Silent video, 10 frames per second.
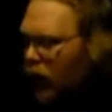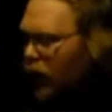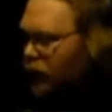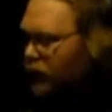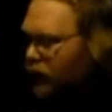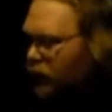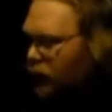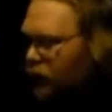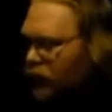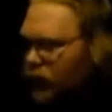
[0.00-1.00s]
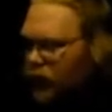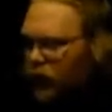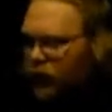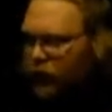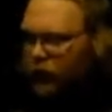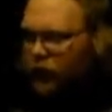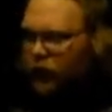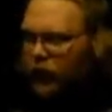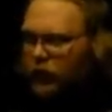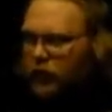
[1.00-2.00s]
Obviously we're using all the other
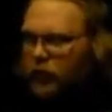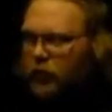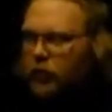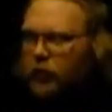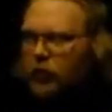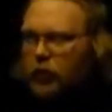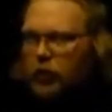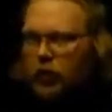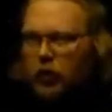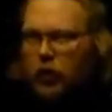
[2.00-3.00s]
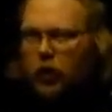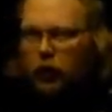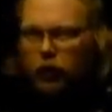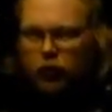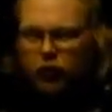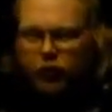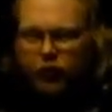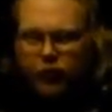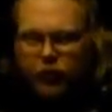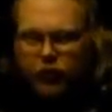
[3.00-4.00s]
things in rituals
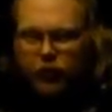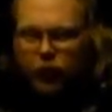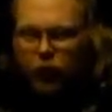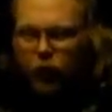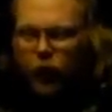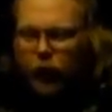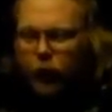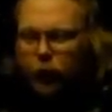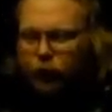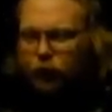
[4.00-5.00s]
everybody should be aware.